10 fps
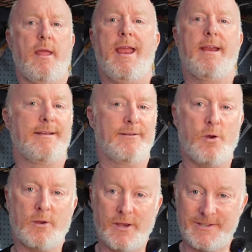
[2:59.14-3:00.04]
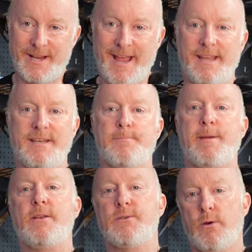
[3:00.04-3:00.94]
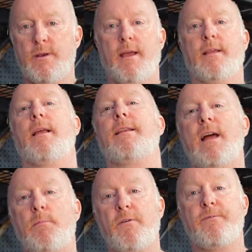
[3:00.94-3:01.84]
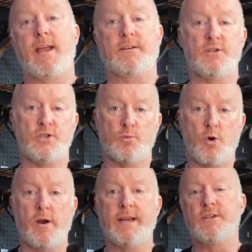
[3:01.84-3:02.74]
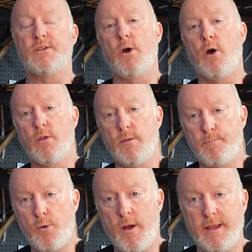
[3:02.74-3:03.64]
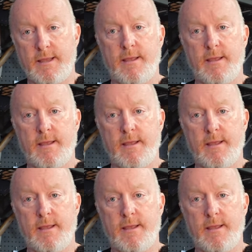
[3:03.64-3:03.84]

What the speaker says: And like I say, it depends on a number of factors, your riding style, the bike.